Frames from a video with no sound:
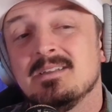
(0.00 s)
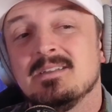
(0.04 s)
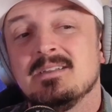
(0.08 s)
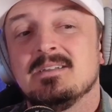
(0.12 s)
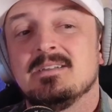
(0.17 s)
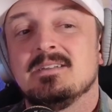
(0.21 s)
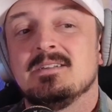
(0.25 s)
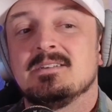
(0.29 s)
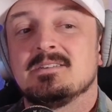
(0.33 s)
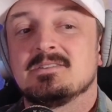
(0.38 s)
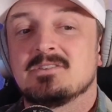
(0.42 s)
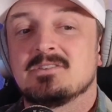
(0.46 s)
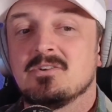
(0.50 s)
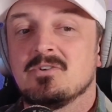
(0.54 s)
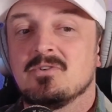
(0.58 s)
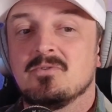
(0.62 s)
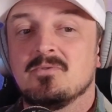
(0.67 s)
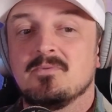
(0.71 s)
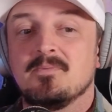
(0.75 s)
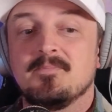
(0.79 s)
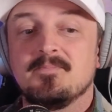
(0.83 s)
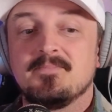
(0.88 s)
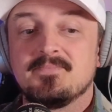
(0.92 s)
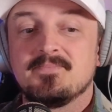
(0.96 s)
So
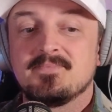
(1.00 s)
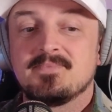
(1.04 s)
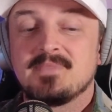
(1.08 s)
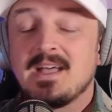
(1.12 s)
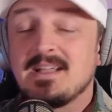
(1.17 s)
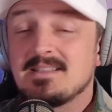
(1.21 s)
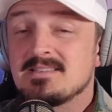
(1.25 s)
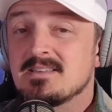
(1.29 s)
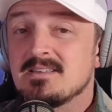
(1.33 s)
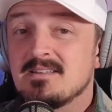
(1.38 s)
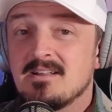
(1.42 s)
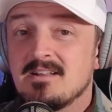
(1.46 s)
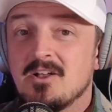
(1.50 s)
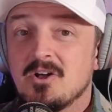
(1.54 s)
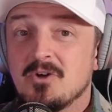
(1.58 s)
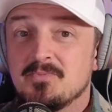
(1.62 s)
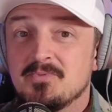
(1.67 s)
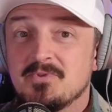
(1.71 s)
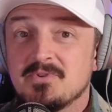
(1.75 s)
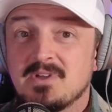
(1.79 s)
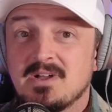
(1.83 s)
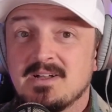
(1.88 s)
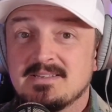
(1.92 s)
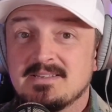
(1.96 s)
that's gonna help
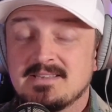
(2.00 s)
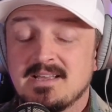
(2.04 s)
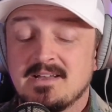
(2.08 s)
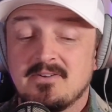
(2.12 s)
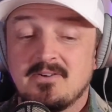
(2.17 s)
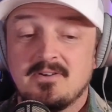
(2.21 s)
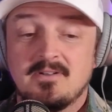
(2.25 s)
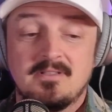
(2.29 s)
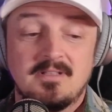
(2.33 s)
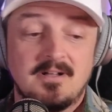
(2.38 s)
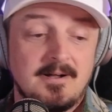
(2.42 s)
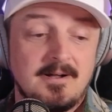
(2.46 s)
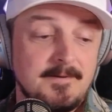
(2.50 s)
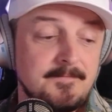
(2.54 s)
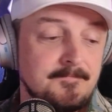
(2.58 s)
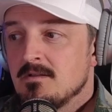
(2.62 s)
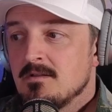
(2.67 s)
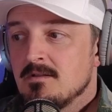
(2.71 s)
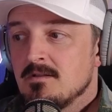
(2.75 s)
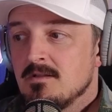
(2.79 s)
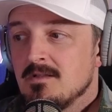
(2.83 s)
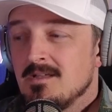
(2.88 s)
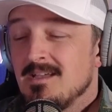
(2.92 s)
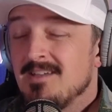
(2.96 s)
you guys out a lot.
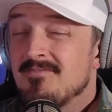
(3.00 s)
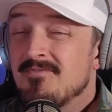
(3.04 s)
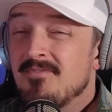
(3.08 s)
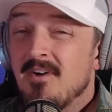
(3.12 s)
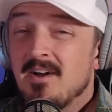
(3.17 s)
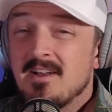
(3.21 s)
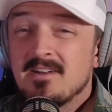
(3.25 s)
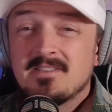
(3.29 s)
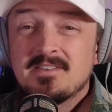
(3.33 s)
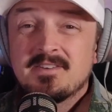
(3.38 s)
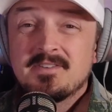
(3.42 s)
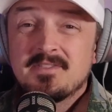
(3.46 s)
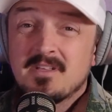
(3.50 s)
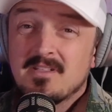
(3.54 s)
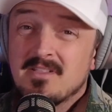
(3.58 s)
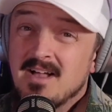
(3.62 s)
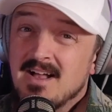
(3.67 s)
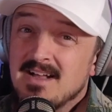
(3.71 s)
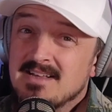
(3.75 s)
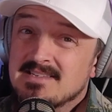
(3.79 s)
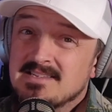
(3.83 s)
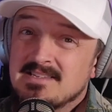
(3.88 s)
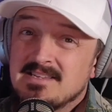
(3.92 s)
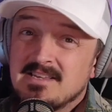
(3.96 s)
And finally, the
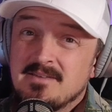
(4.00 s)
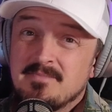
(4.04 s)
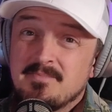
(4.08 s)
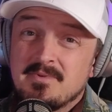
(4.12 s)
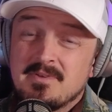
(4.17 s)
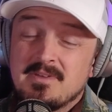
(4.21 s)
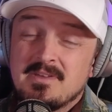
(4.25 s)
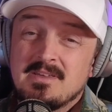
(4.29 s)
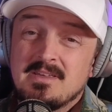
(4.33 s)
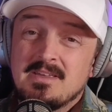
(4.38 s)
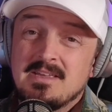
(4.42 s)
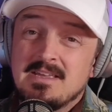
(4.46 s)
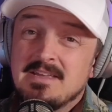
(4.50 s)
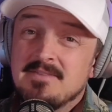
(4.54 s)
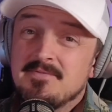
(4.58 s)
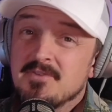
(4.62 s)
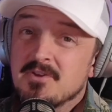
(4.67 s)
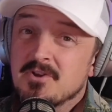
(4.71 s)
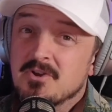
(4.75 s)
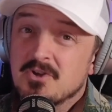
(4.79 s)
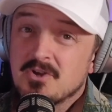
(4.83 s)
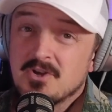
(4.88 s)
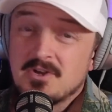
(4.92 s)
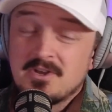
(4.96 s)
last tip,
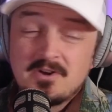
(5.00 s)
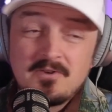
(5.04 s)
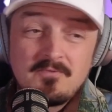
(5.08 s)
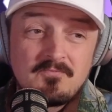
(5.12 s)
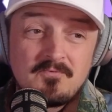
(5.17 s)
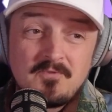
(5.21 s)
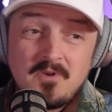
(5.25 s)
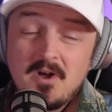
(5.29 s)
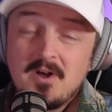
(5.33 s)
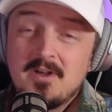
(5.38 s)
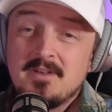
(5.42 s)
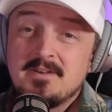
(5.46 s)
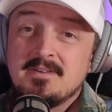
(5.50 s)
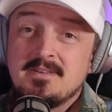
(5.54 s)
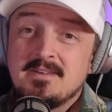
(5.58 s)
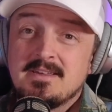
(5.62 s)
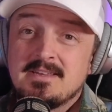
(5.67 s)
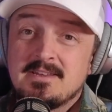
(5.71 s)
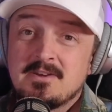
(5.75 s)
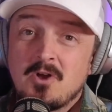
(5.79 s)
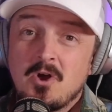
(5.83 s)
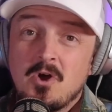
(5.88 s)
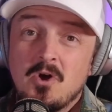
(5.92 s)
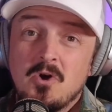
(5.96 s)
if you're gonna run
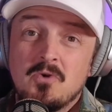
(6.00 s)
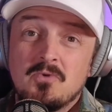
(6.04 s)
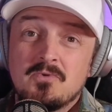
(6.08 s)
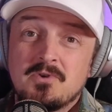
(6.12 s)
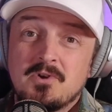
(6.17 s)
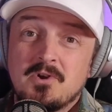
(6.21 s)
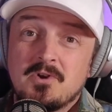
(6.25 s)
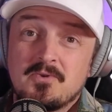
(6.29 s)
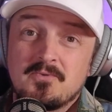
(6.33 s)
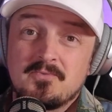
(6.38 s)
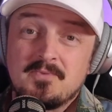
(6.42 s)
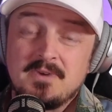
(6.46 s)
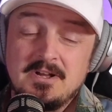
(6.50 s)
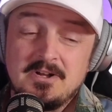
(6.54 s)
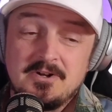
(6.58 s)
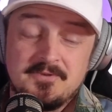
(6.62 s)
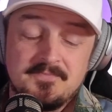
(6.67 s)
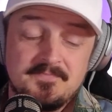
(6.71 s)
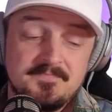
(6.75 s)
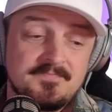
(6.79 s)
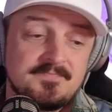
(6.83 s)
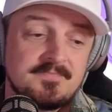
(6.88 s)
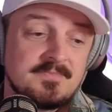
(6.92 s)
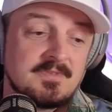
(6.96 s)
and own a
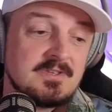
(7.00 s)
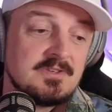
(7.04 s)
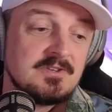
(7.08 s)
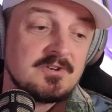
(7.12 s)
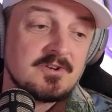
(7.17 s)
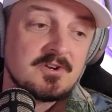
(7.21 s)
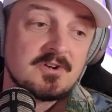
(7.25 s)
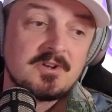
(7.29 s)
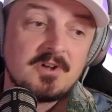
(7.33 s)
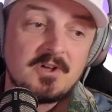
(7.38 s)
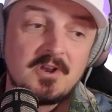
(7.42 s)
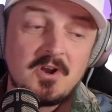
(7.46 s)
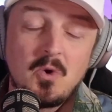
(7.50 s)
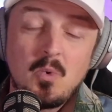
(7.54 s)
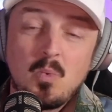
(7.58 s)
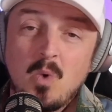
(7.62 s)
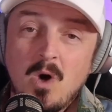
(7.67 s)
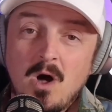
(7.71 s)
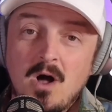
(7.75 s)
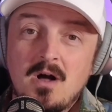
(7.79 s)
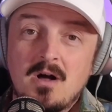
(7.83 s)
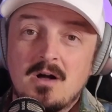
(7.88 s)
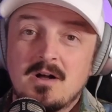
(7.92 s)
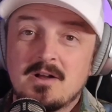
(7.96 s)
realm, you're gonna
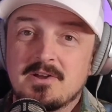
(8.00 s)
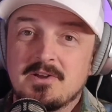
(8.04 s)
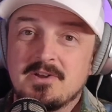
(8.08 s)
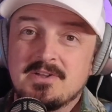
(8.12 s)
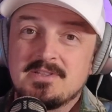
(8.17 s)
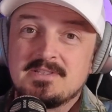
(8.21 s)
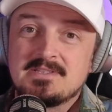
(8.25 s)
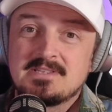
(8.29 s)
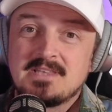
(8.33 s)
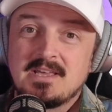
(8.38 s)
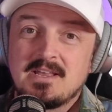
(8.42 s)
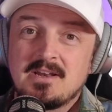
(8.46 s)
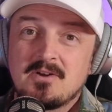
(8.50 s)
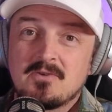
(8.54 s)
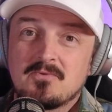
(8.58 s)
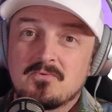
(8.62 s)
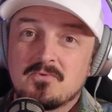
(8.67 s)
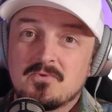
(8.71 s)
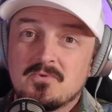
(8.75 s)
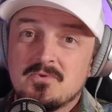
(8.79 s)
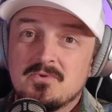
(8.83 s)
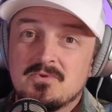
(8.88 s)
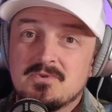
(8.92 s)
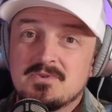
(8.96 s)
want a good set
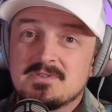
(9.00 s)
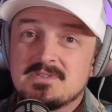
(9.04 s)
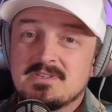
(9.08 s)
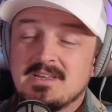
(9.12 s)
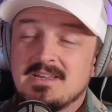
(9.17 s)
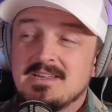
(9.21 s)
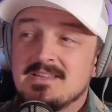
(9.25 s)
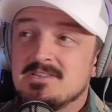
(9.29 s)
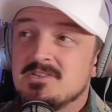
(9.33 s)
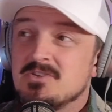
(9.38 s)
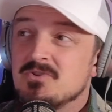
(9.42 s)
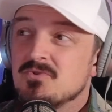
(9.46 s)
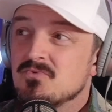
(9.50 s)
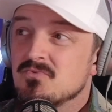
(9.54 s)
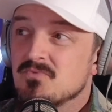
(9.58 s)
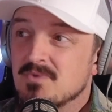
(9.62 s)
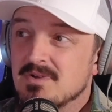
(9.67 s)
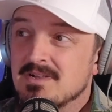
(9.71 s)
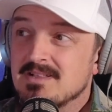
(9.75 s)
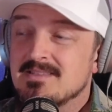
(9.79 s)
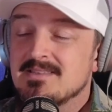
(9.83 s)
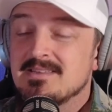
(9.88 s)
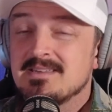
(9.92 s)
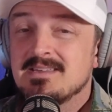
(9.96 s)
of rules, and you
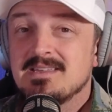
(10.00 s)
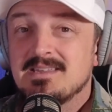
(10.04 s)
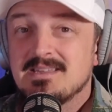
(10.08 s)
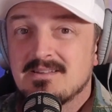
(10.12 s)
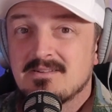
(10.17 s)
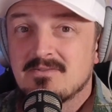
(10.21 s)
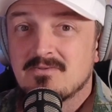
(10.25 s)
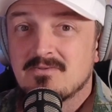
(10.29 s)
really